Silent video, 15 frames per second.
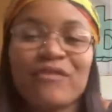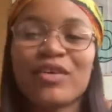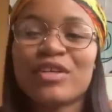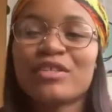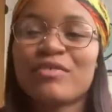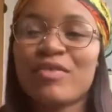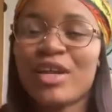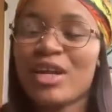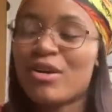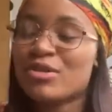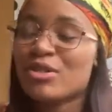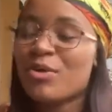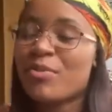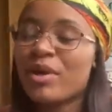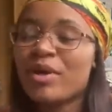first video,
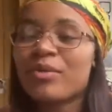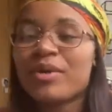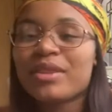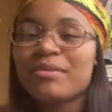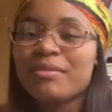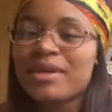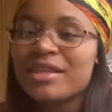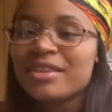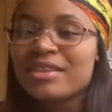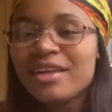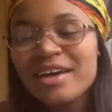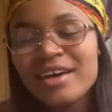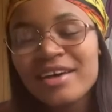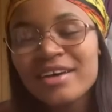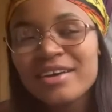so bear with me,
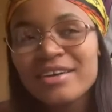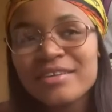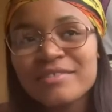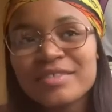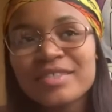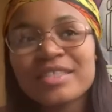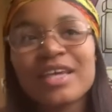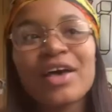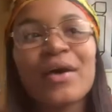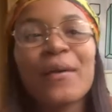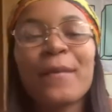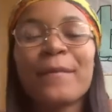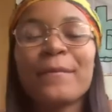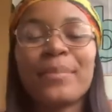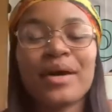loves.
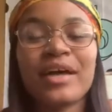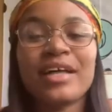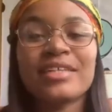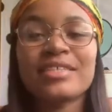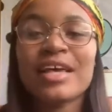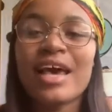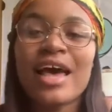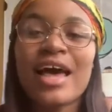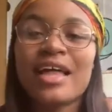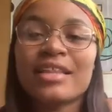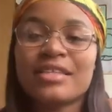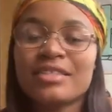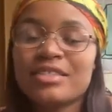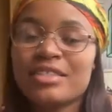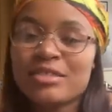But
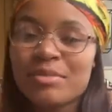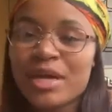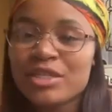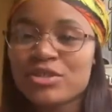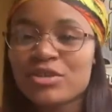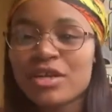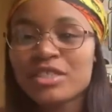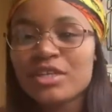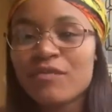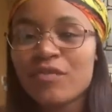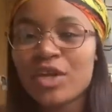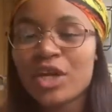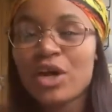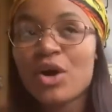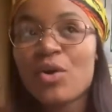this is just my introduction
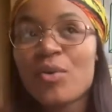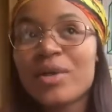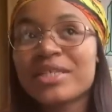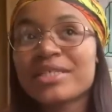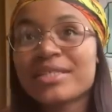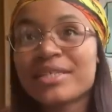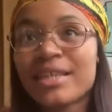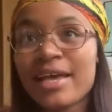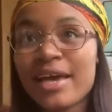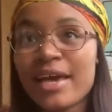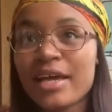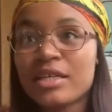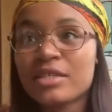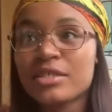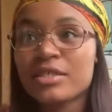video
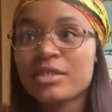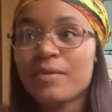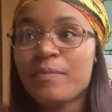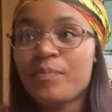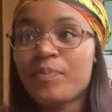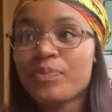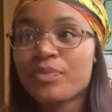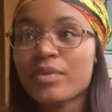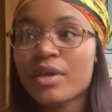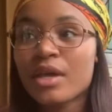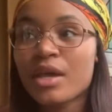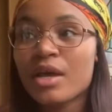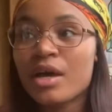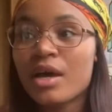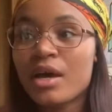slash
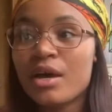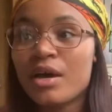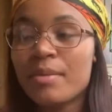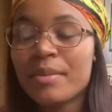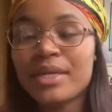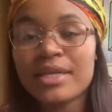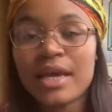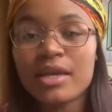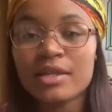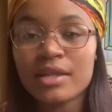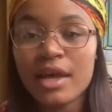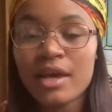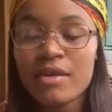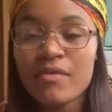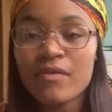um, a day in the
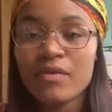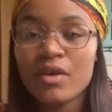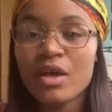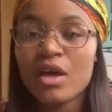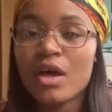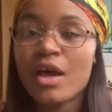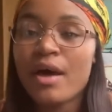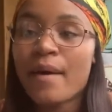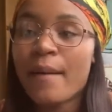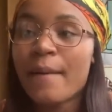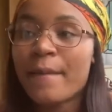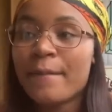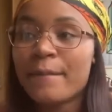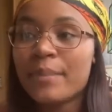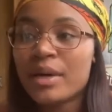life.
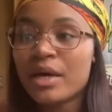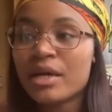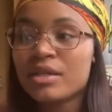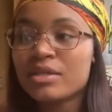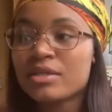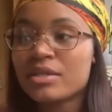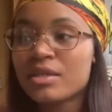But